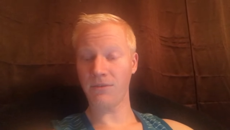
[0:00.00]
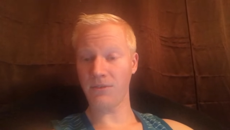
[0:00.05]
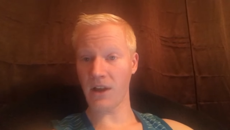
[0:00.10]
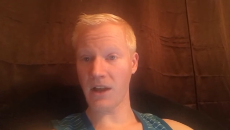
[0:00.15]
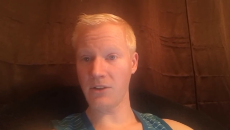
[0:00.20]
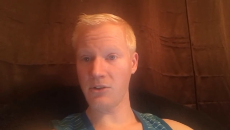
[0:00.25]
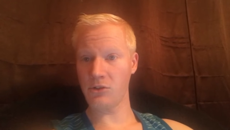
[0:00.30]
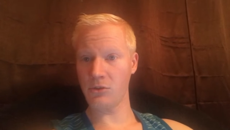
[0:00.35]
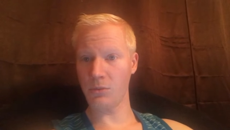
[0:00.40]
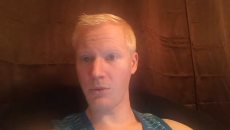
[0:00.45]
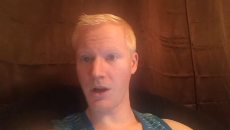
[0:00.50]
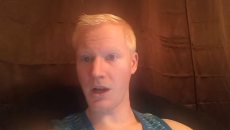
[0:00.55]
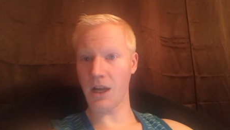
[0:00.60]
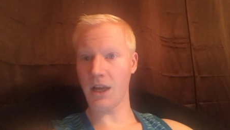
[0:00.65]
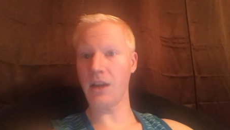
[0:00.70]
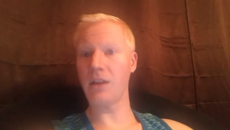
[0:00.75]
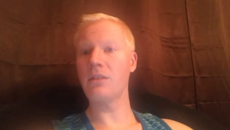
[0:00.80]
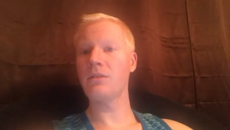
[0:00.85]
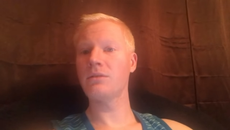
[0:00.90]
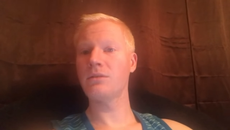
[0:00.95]
Find your
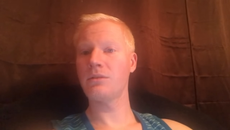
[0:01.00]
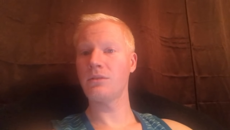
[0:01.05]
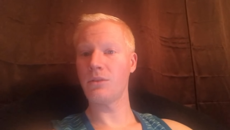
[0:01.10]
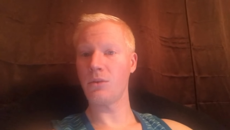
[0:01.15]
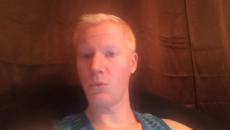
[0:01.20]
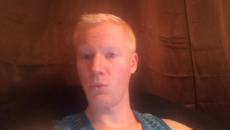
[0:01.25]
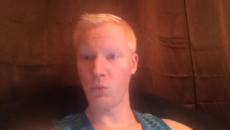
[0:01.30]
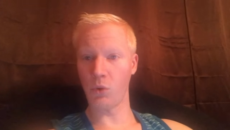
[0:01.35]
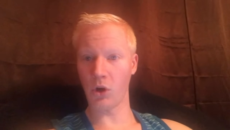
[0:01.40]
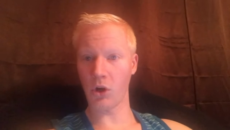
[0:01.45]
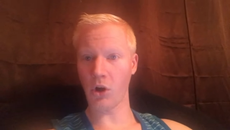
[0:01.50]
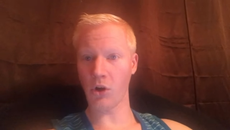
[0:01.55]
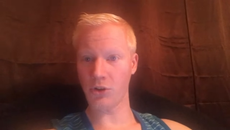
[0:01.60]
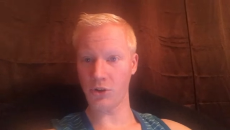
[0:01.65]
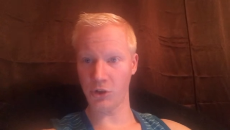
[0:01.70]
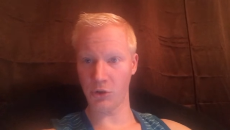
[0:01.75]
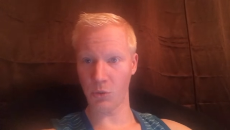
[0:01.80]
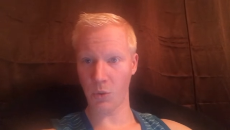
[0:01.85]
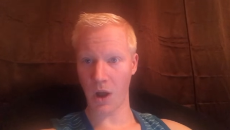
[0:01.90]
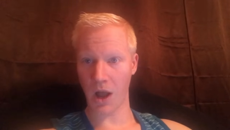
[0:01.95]
why, work
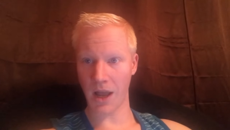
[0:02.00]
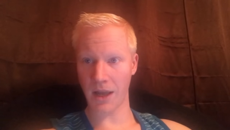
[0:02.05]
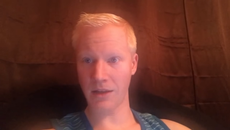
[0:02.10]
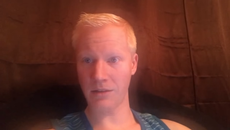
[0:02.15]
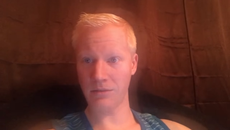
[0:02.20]
on your why.